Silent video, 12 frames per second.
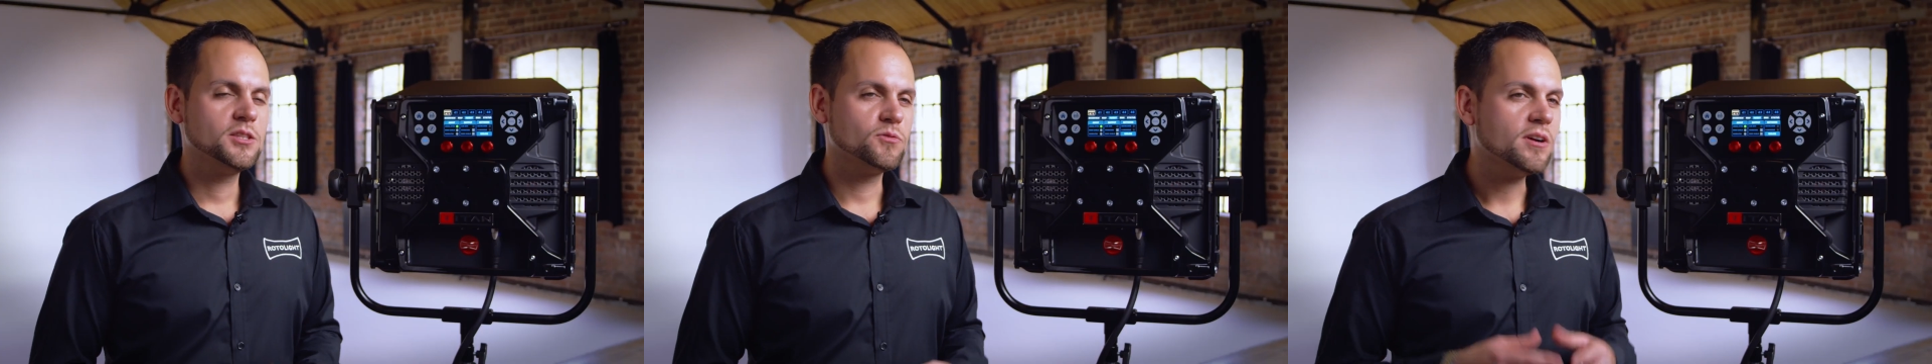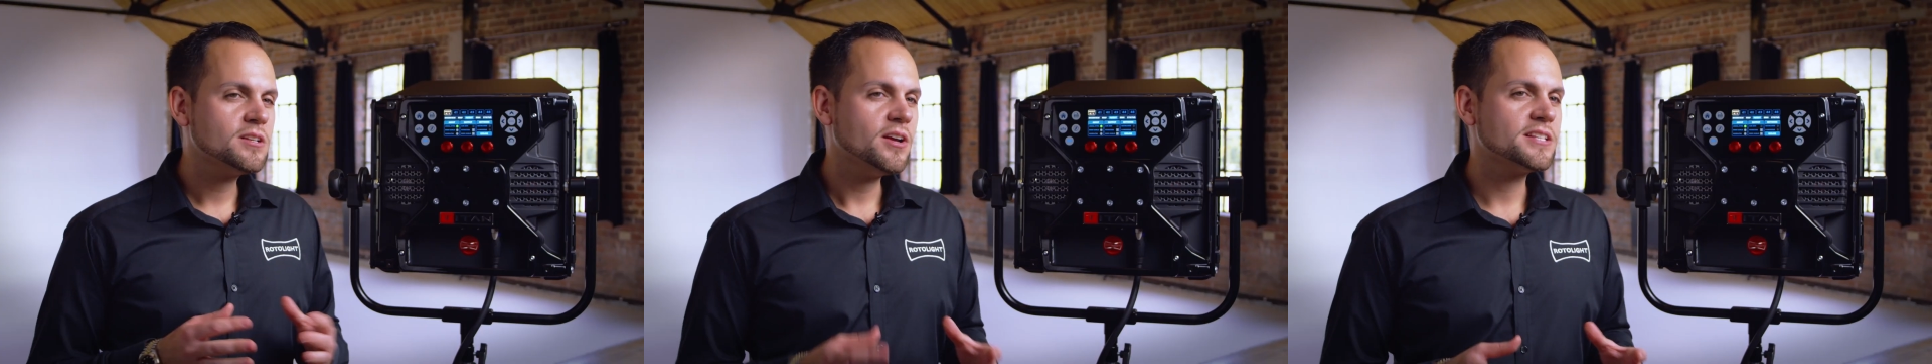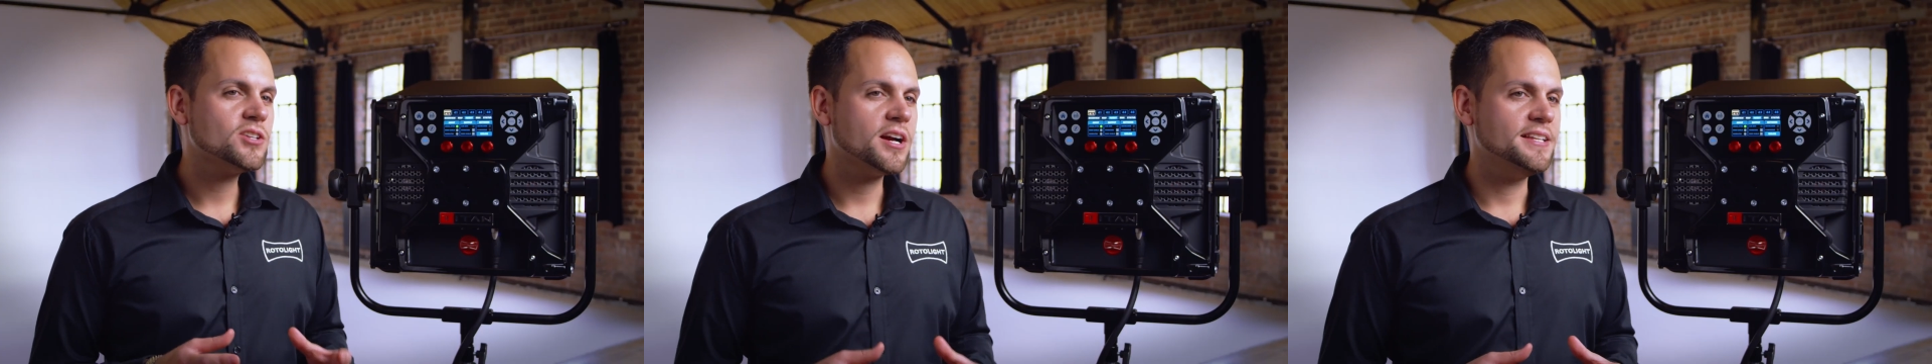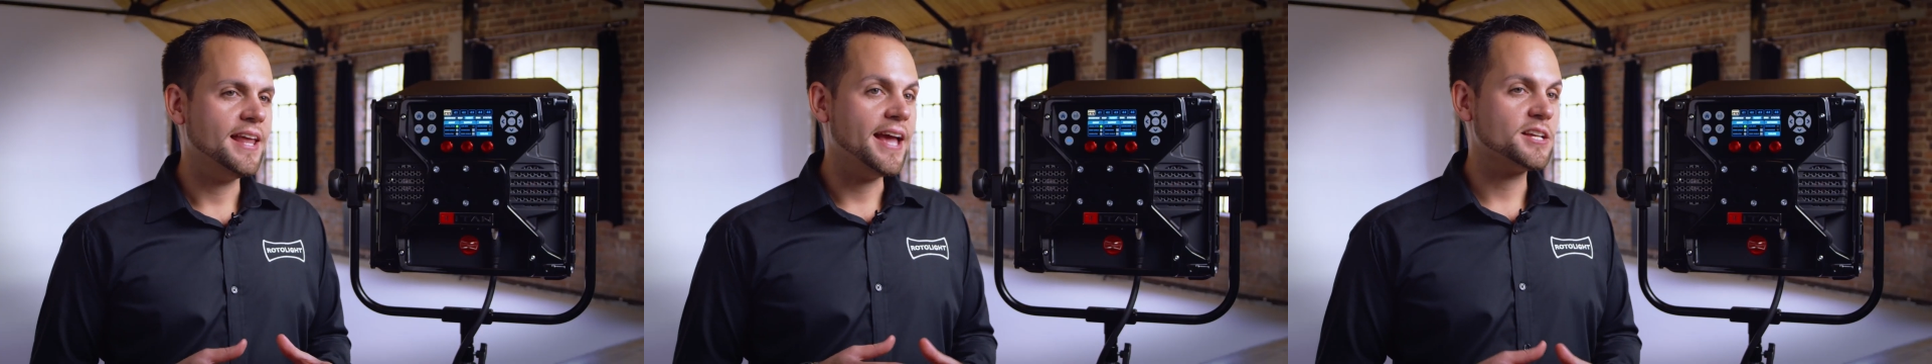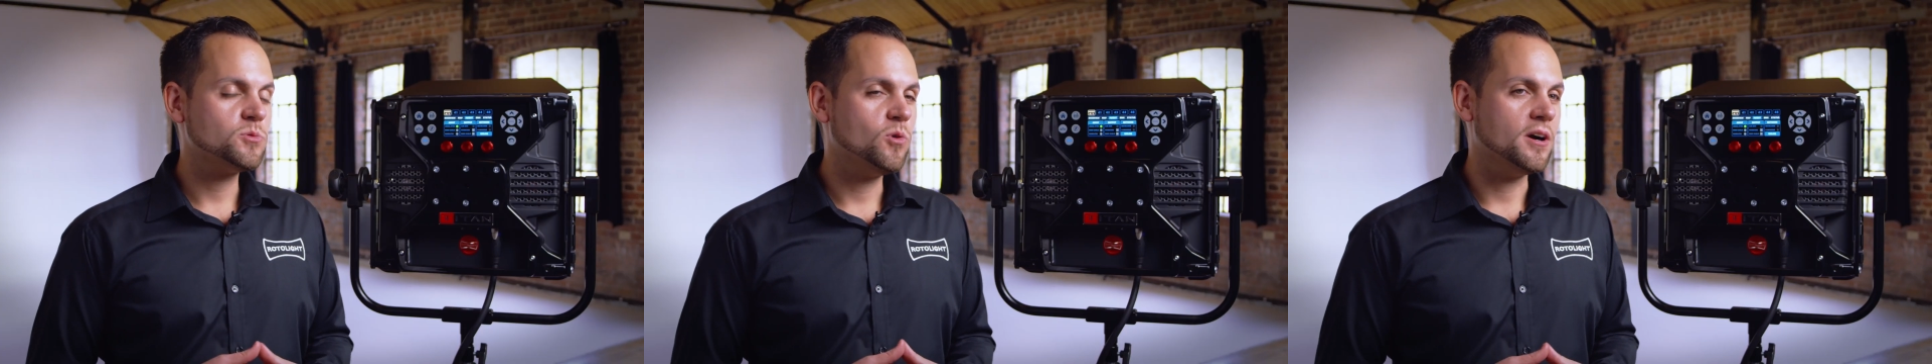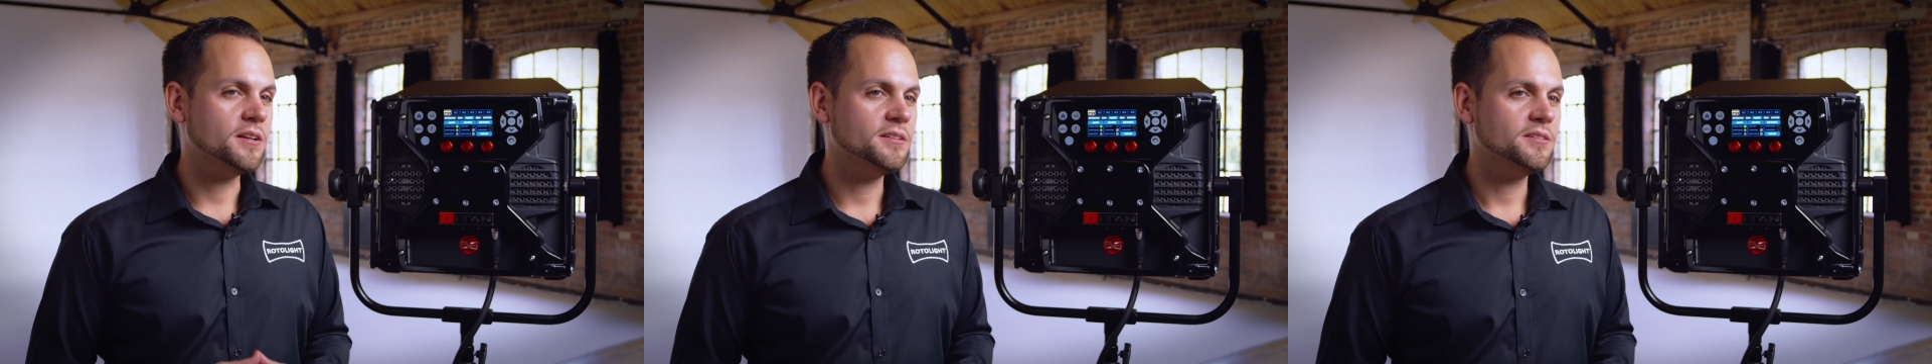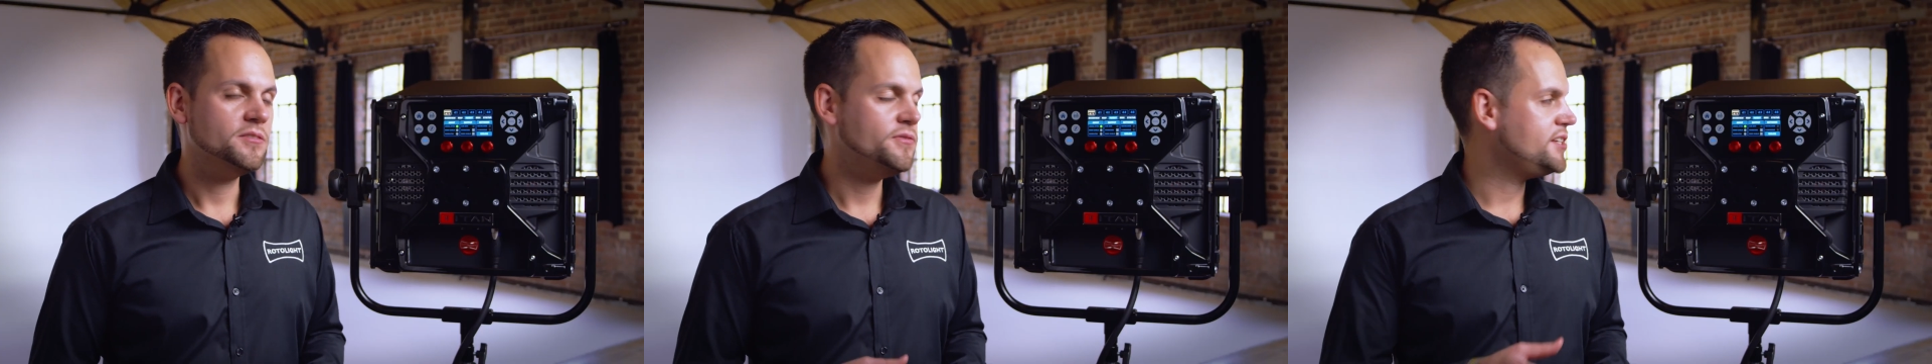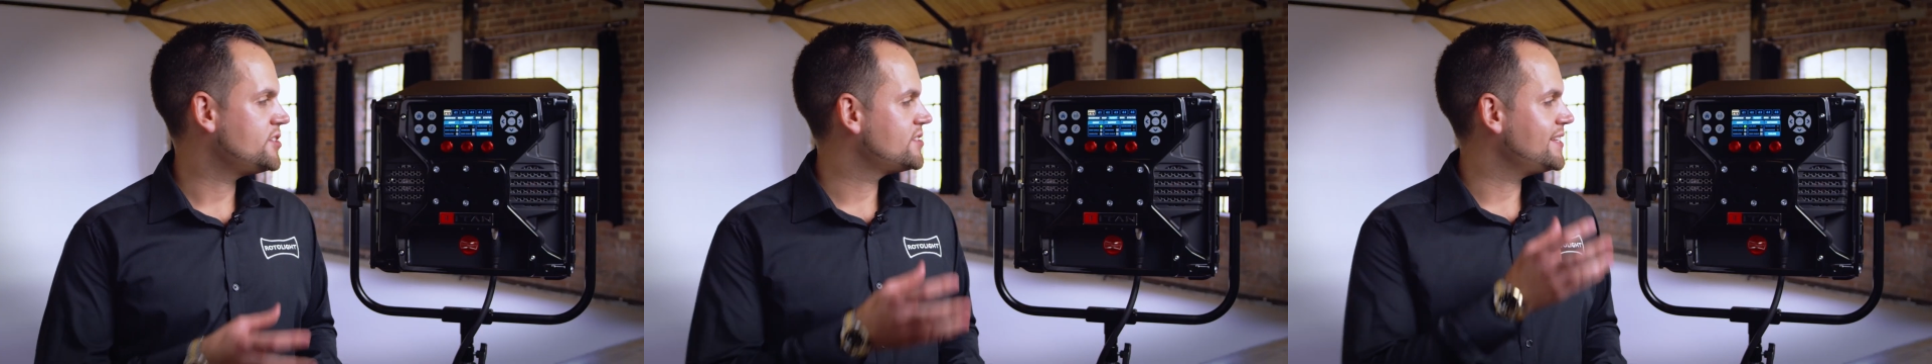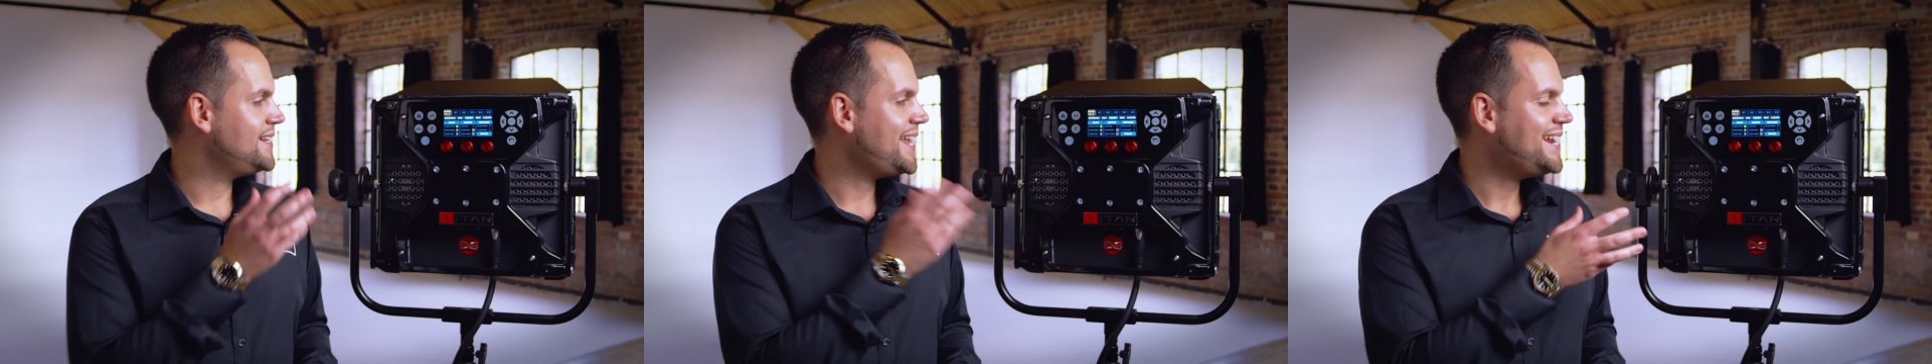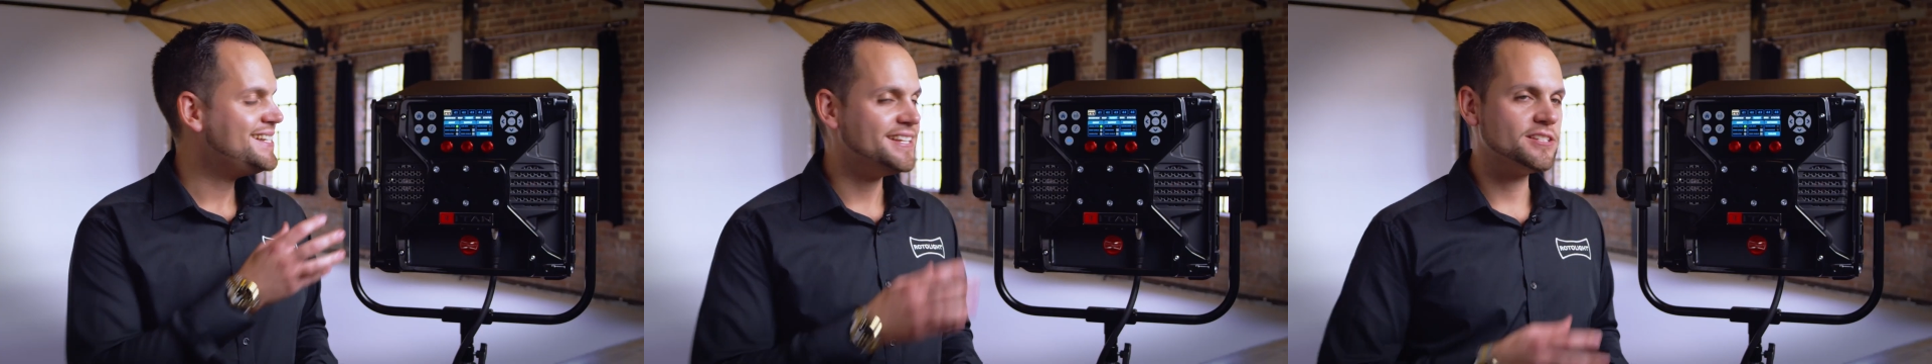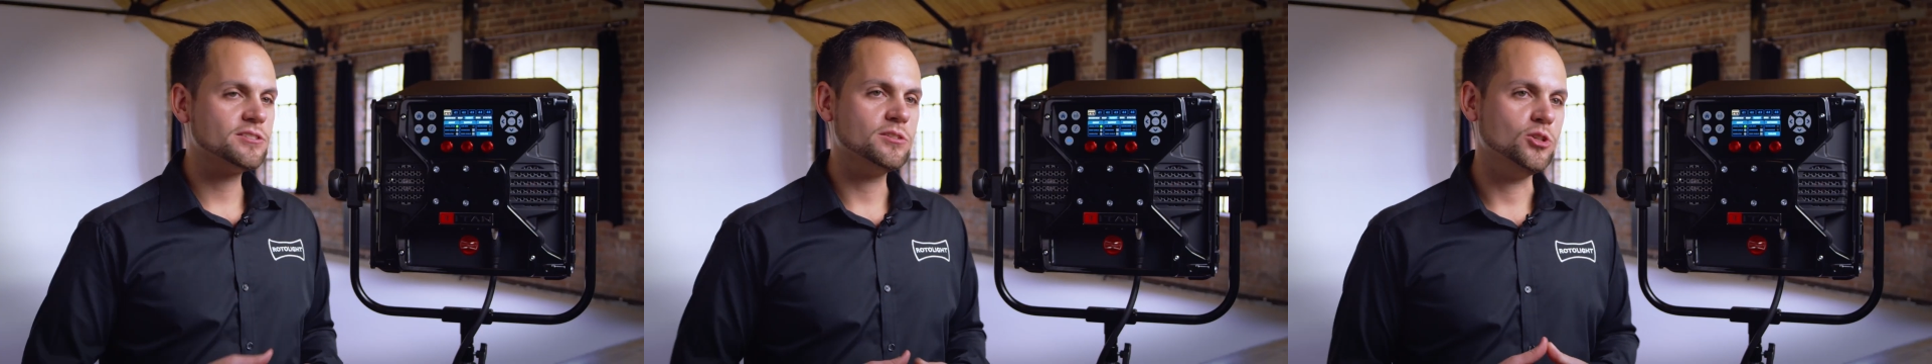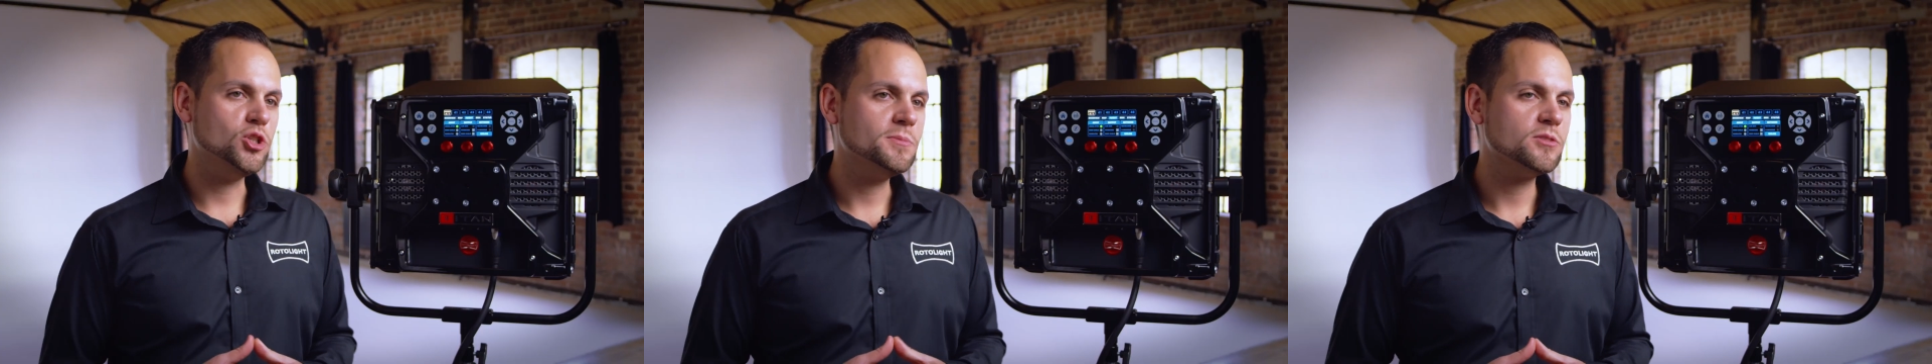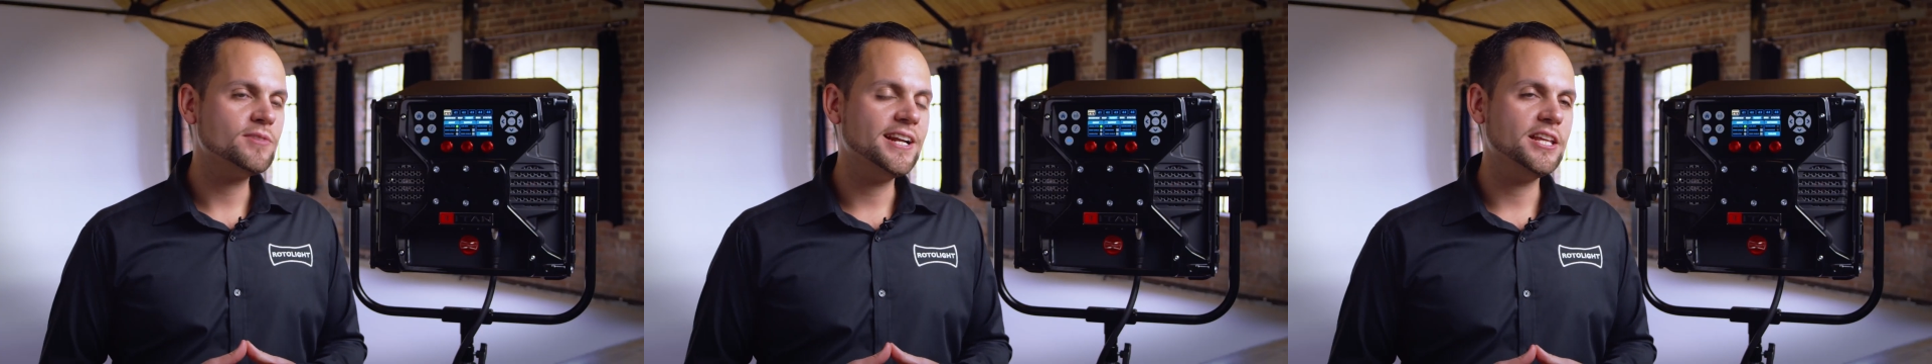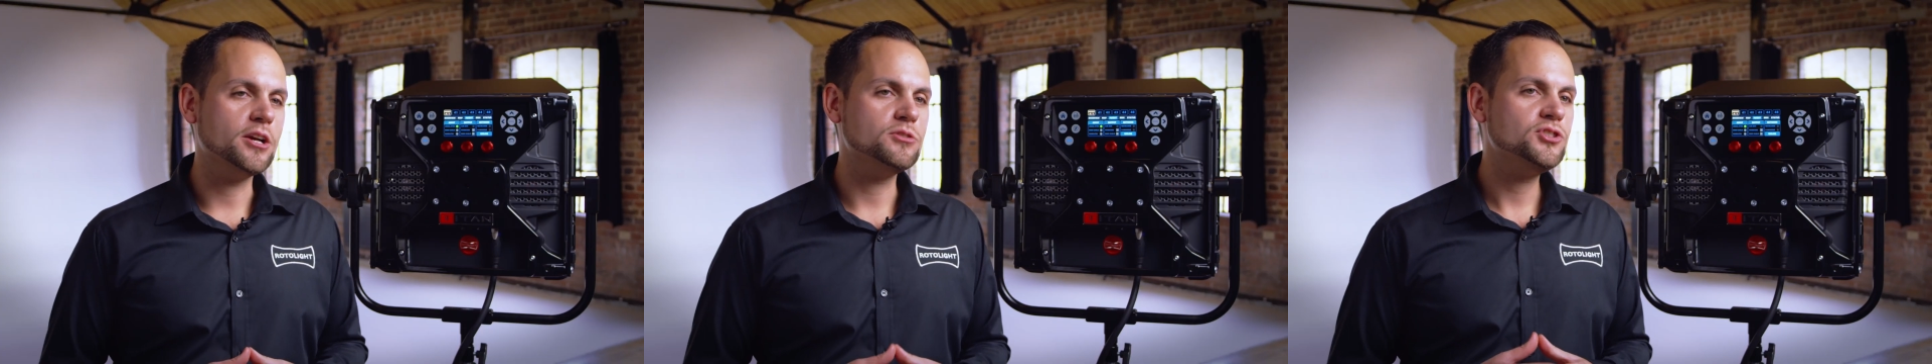The Rotolight Titan X1 features the latest Lumen Radio